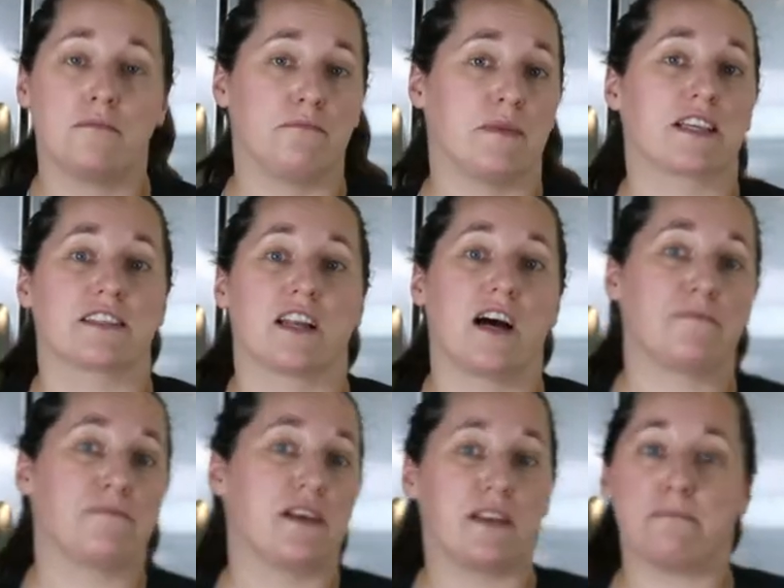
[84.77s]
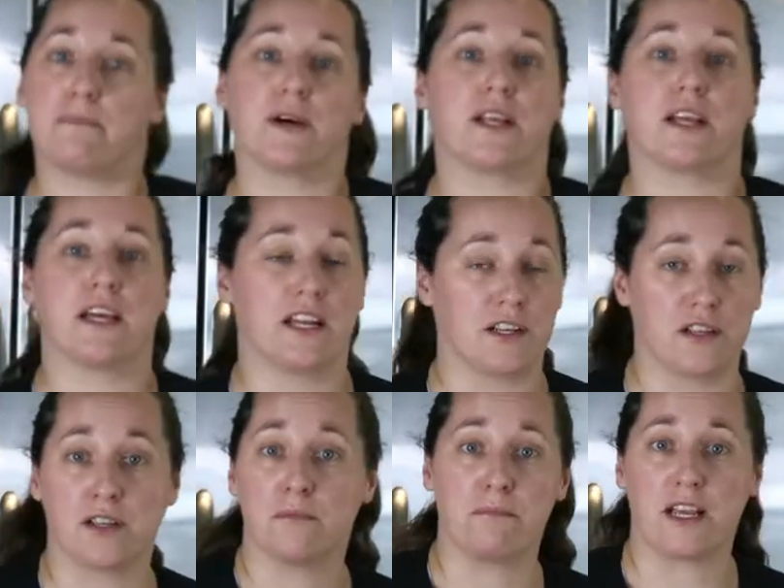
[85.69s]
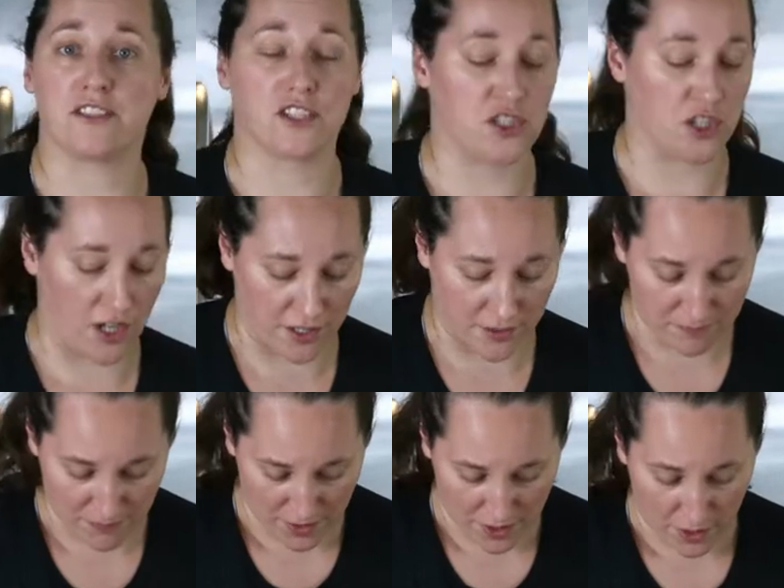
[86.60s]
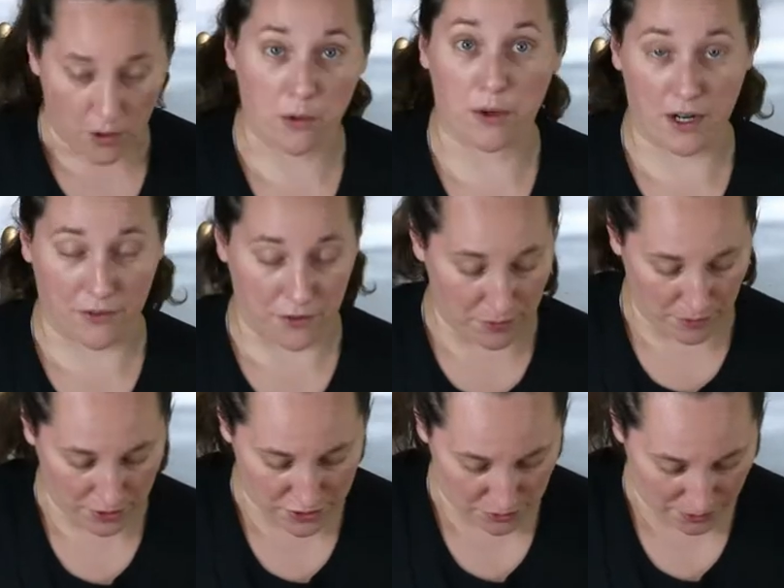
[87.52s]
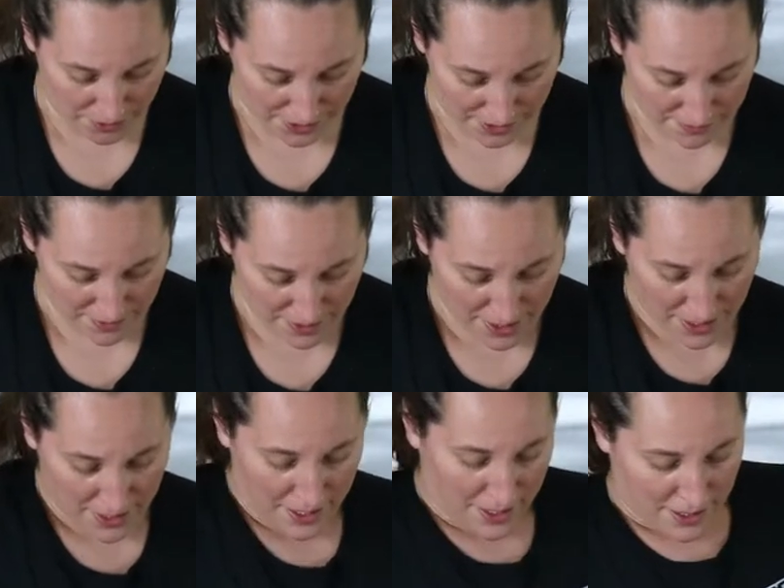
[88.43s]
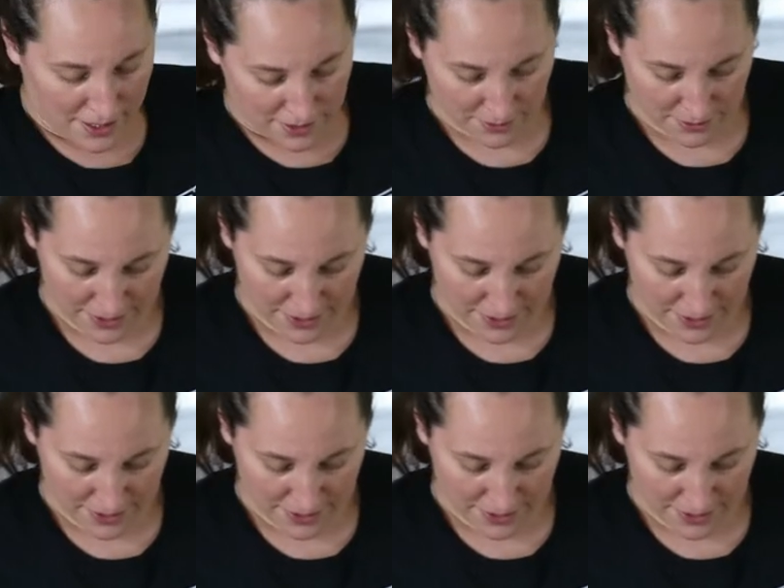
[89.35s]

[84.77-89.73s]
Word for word: mix it up, and then put it in a mason jar or whatever you want to store it in.